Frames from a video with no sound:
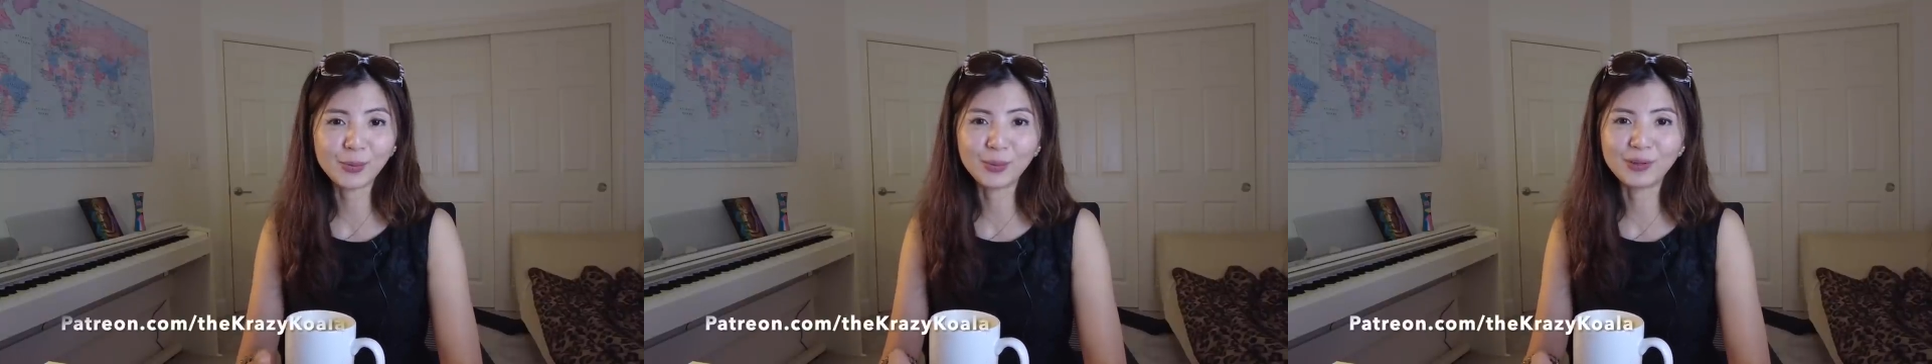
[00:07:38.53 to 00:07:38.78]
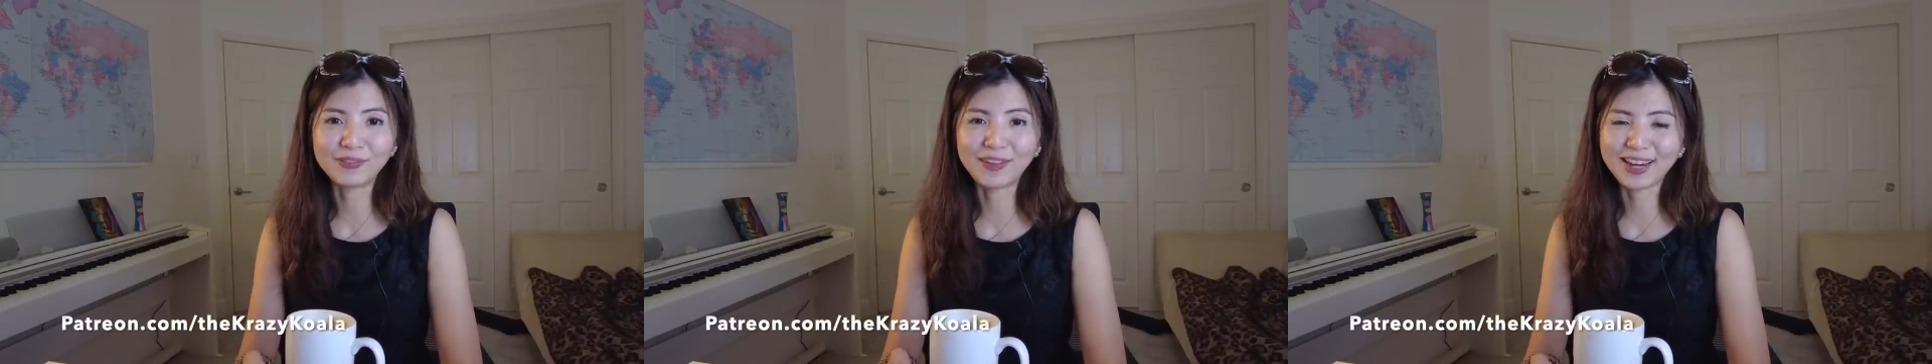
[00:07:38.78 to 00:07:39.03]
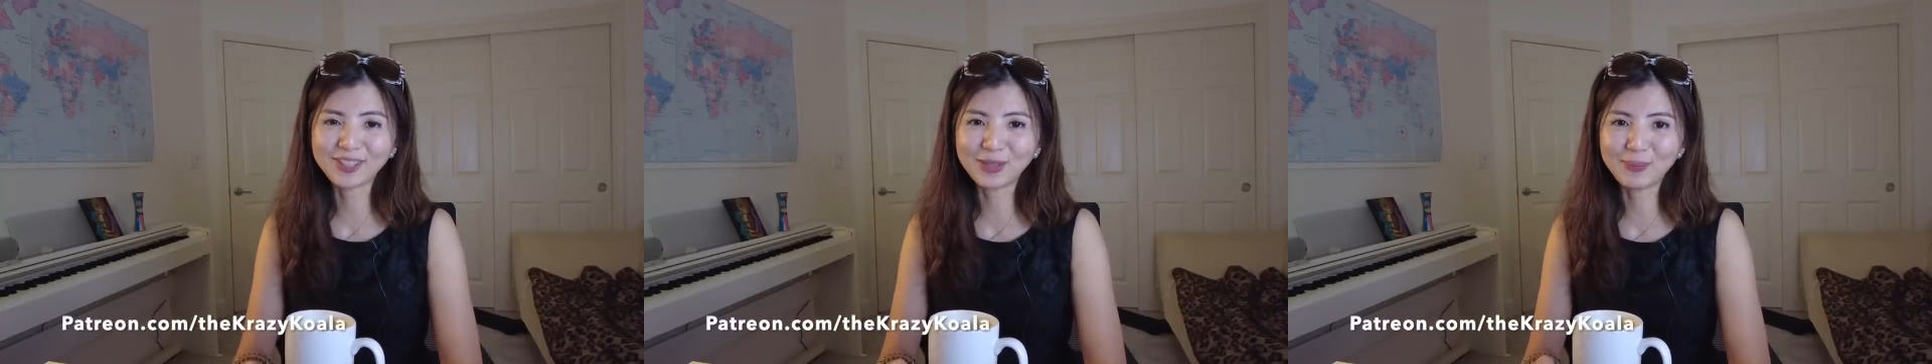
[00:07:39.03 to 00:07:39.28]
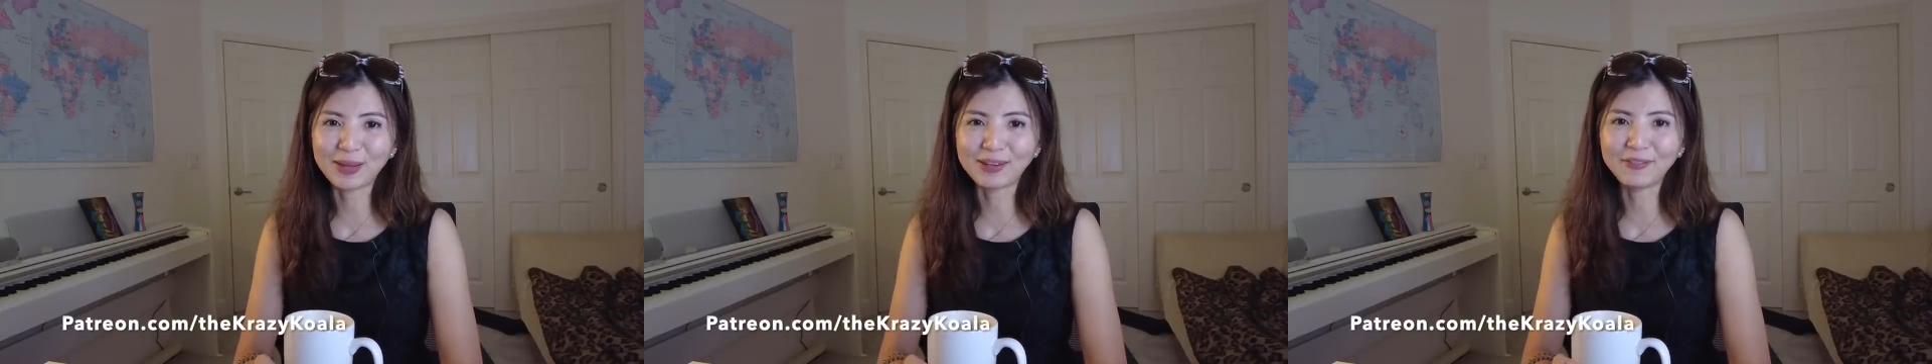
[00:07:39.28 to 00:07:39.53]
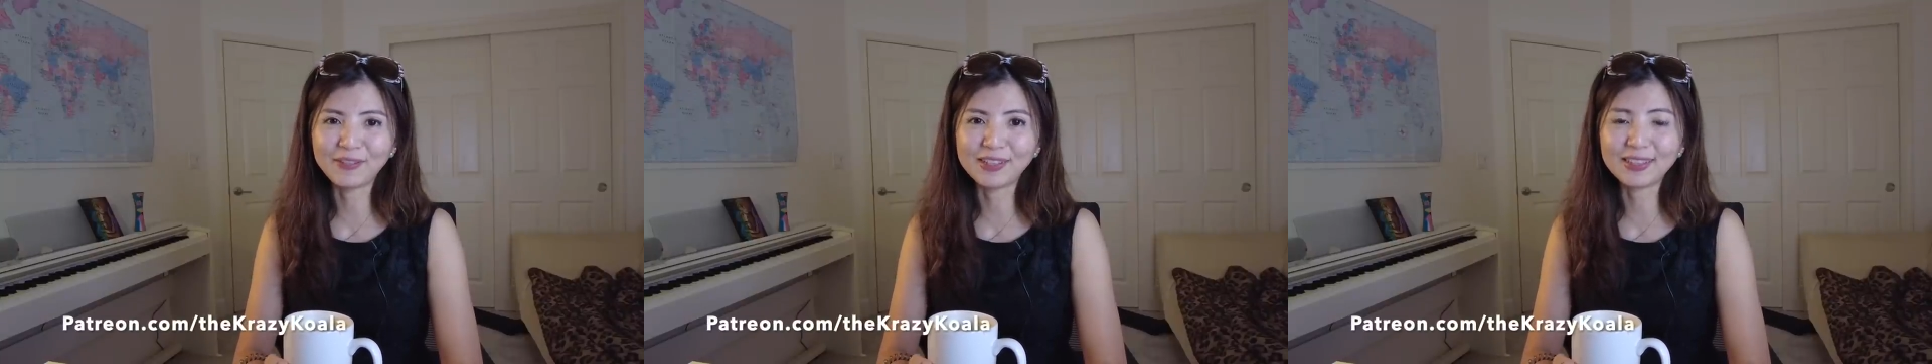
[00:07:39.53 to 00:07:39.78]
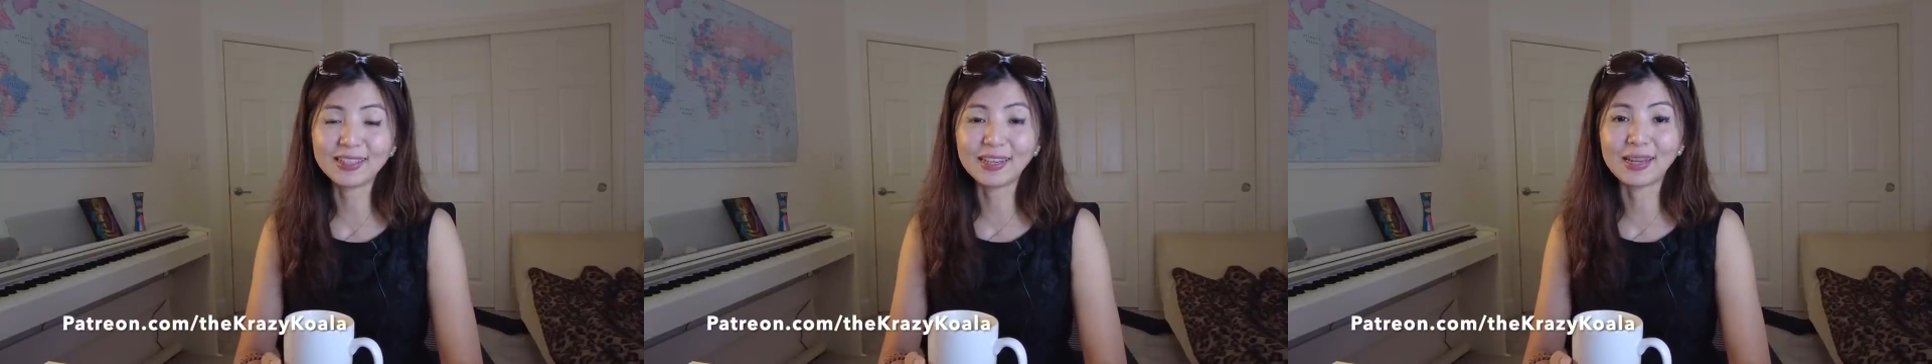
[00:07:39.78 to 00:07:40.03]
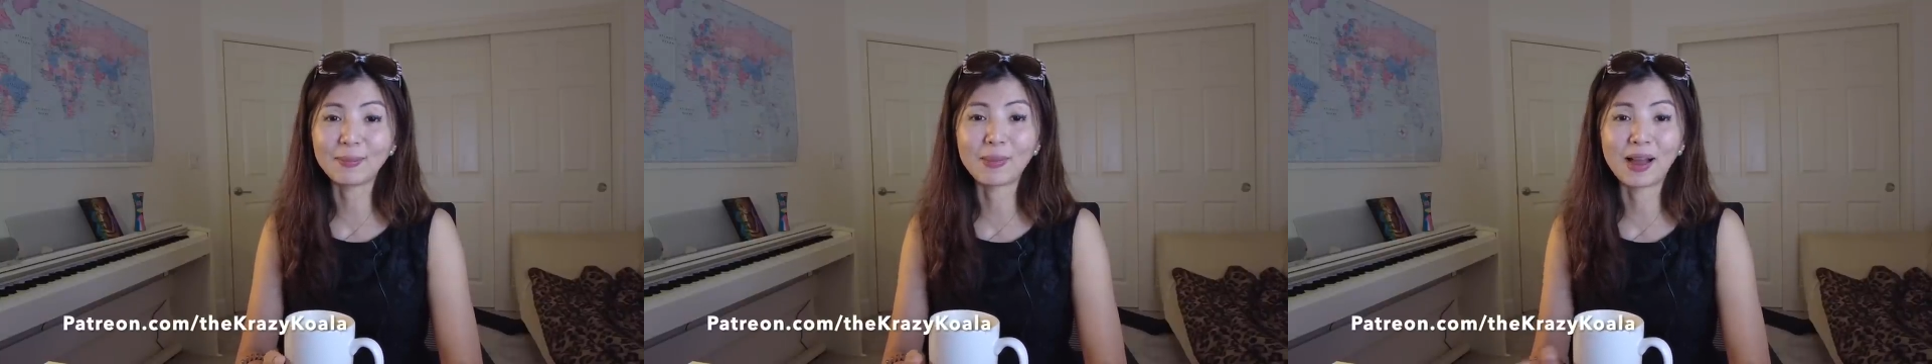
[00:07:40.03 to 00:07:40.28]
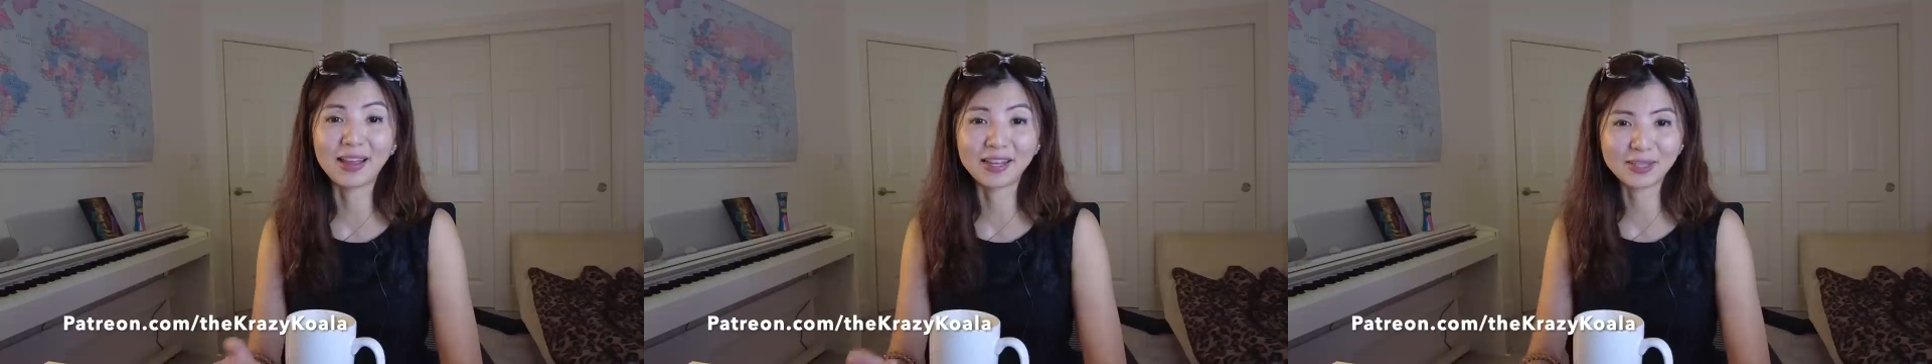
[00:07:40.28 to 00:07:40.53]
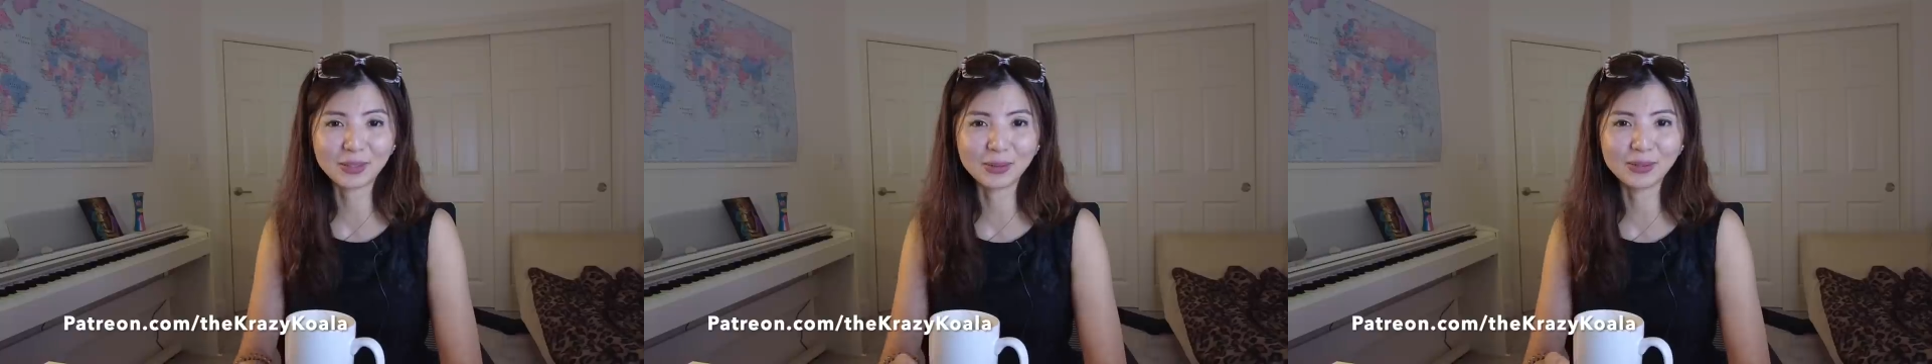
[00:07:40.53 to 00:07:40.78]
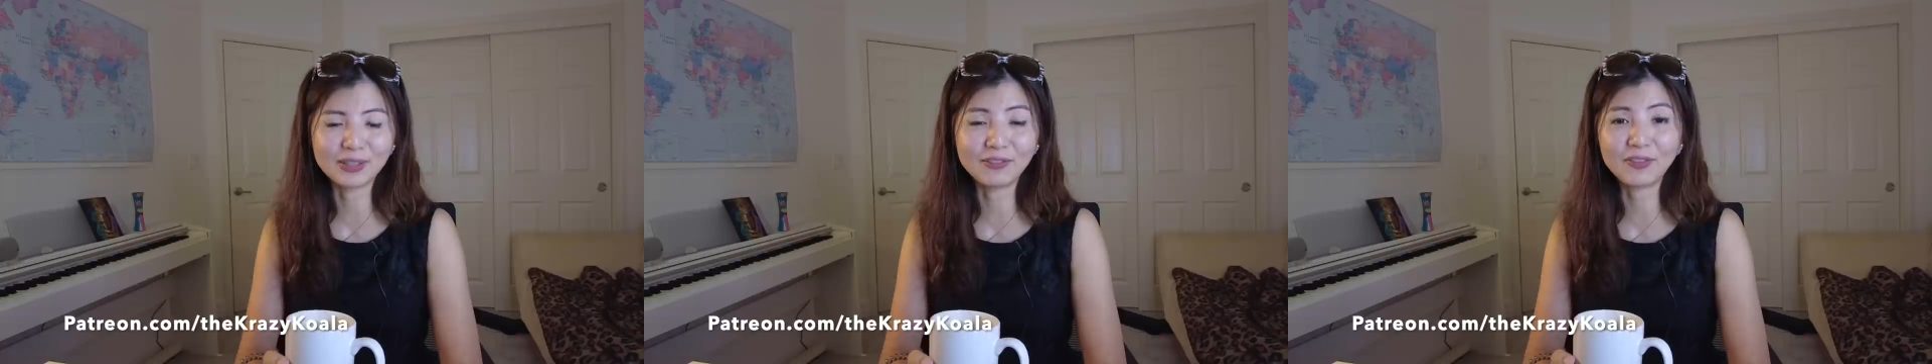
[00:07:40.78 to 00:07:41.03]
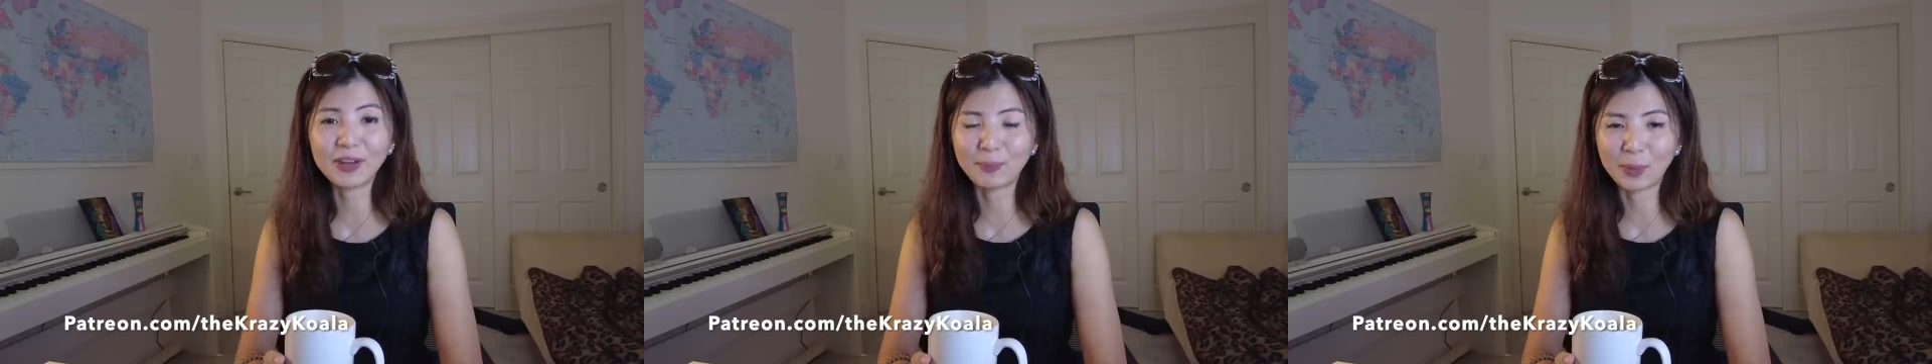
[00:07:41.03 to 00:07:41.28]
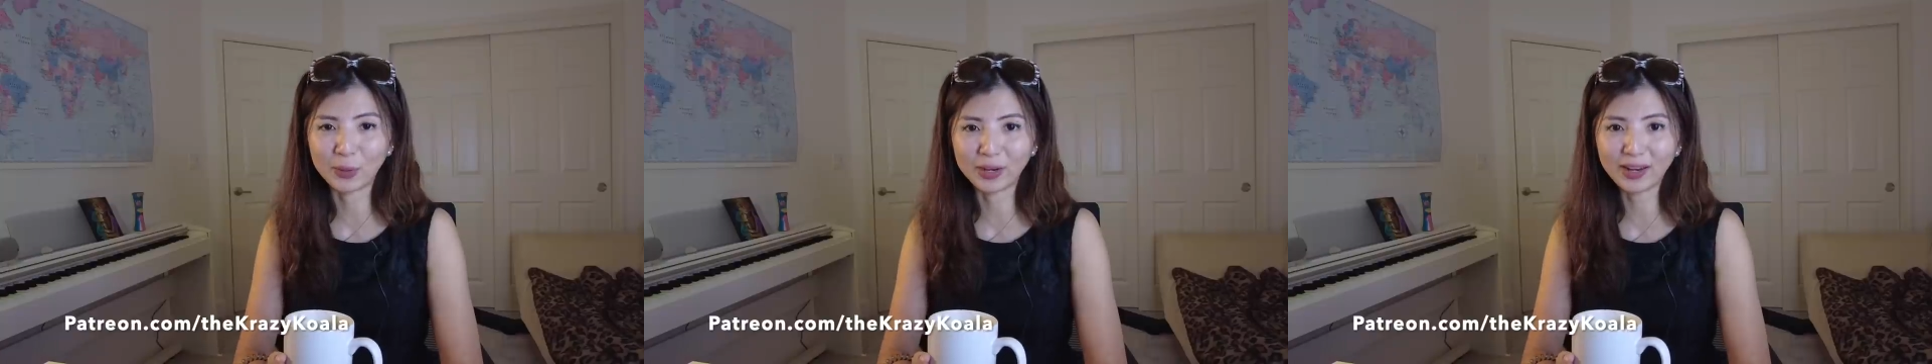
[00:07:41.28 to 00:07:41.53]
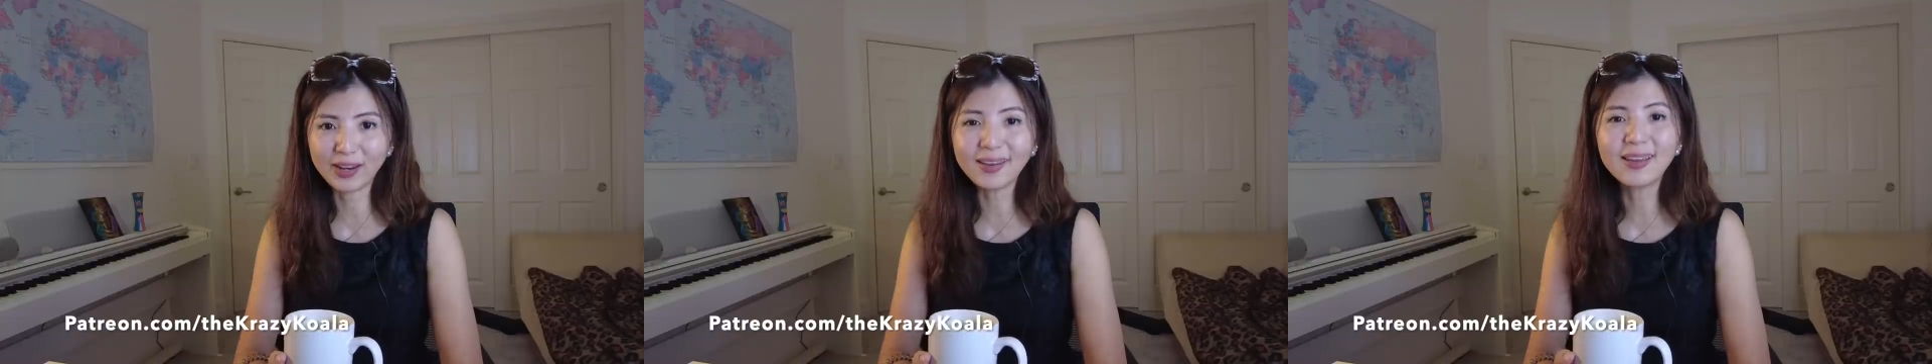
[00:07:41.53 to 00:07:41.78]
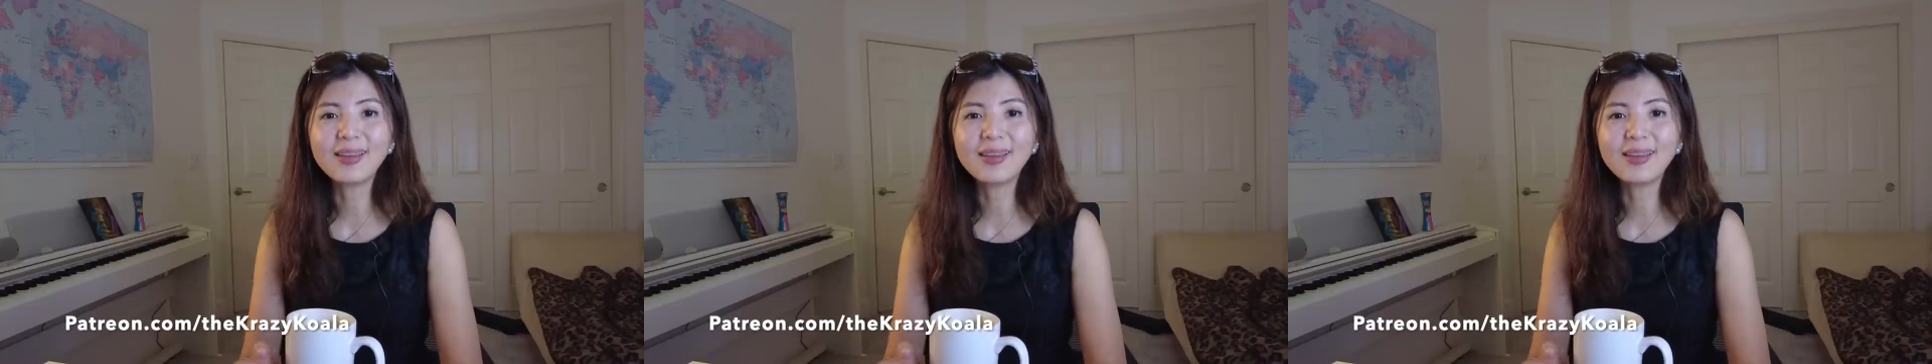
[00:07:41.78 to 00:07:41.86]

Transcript: with extra benefits in my exclusive community